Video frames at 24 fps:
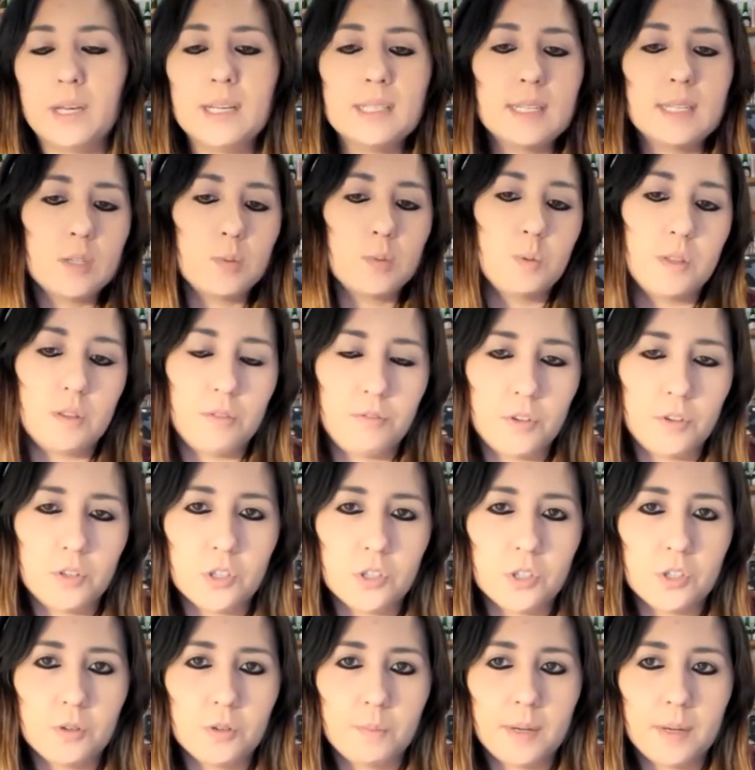Is this what the
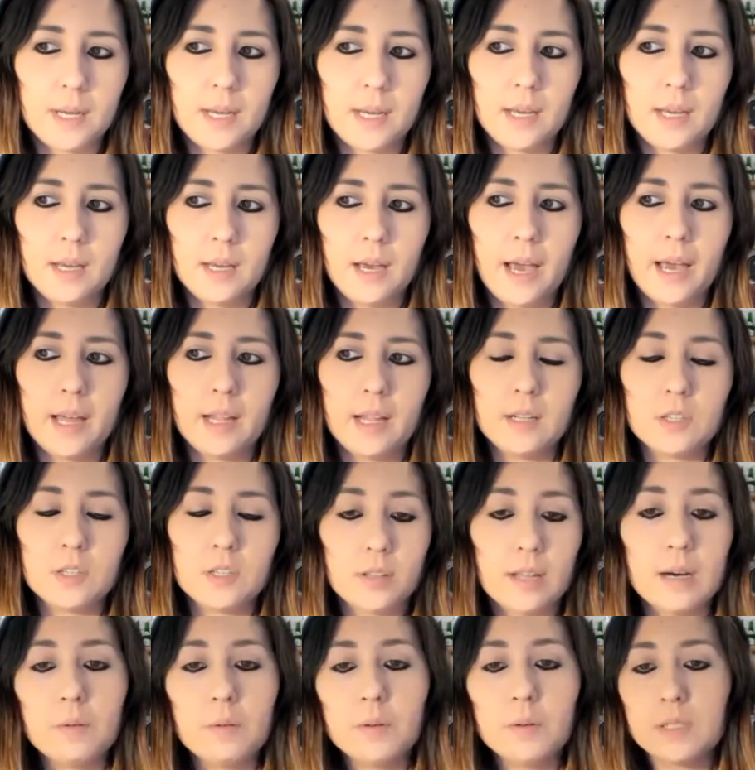future should be? And so
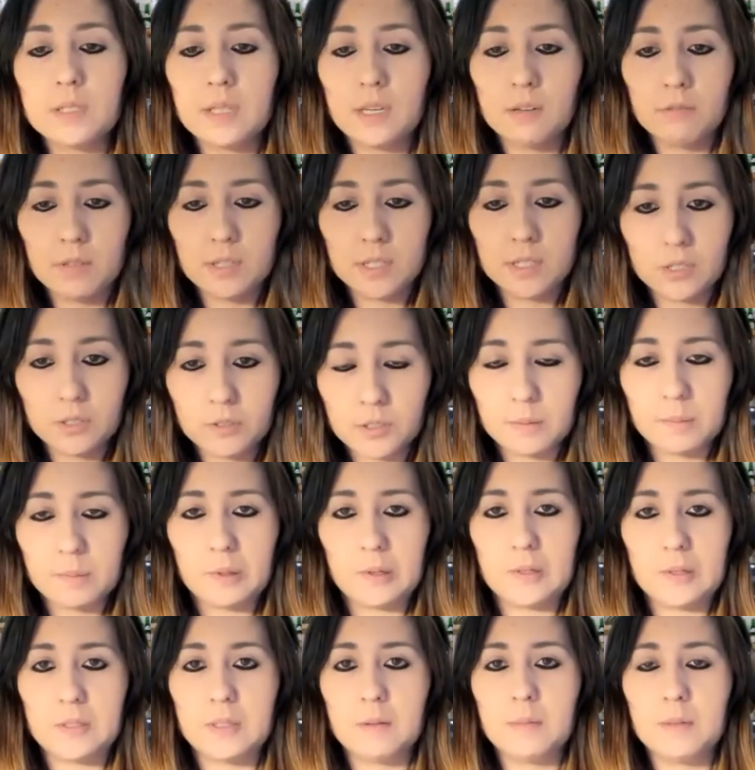that was the original
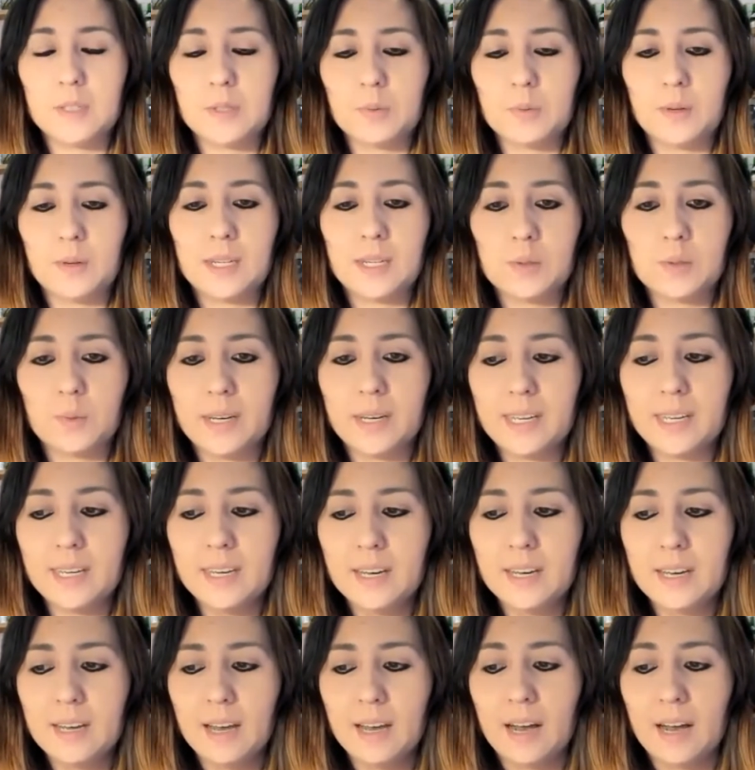symposium in 2020.
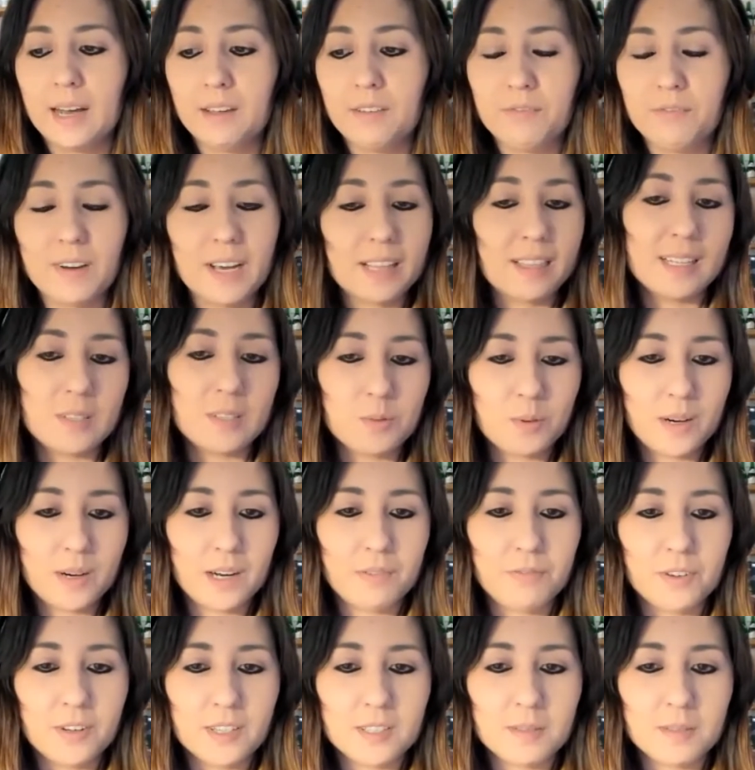In fact, that's where I
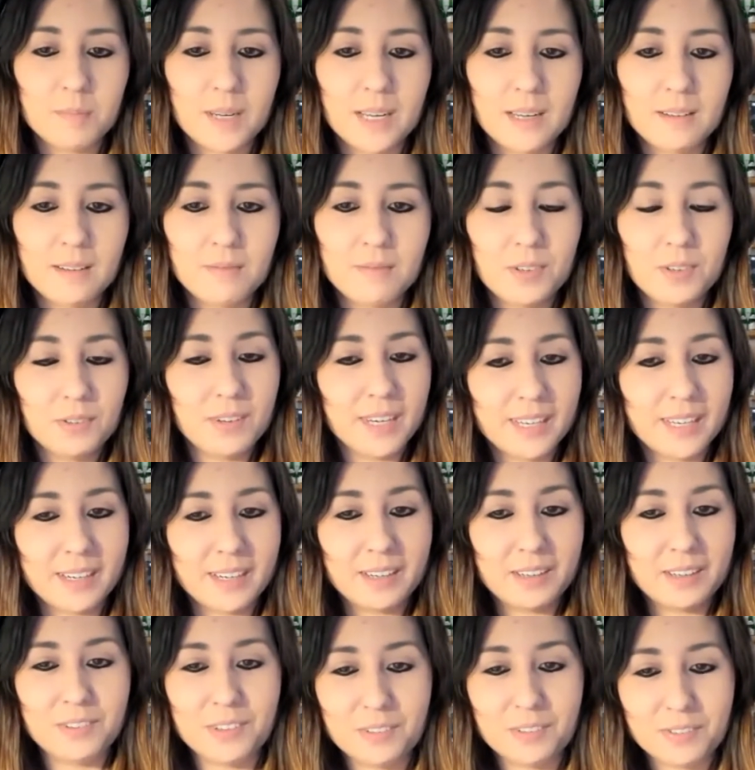first met
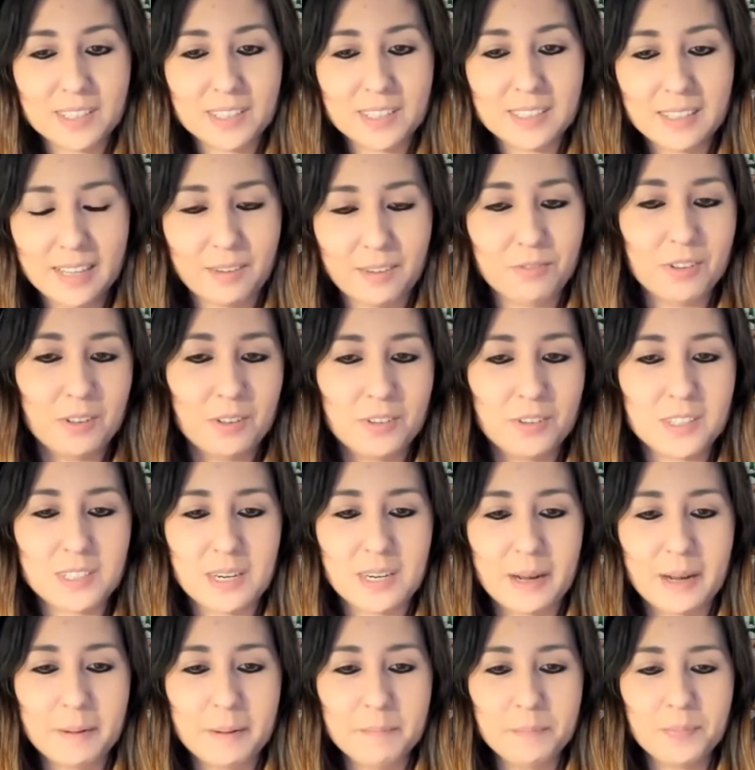Viveka for the first
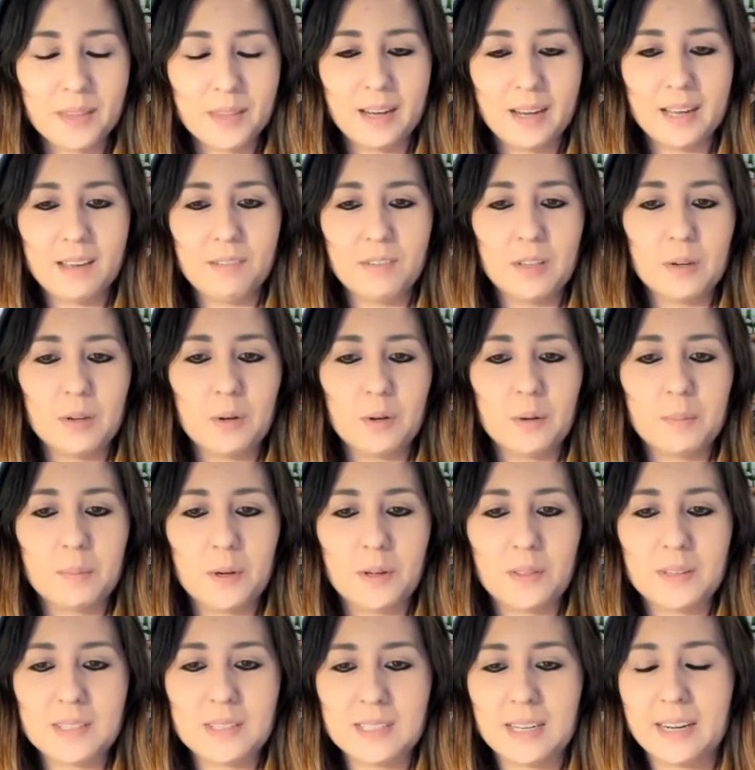time, even though we were
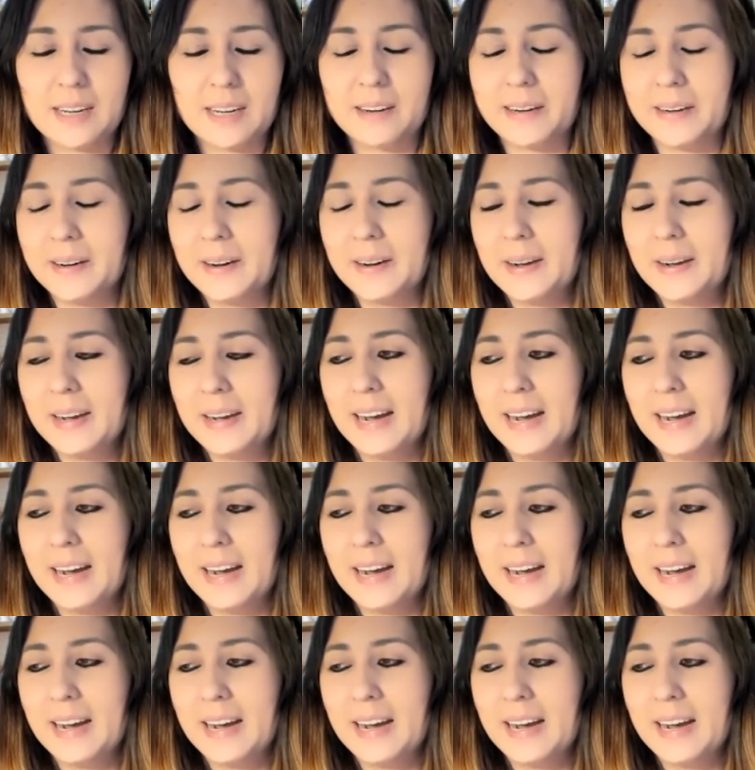both at CSIRO.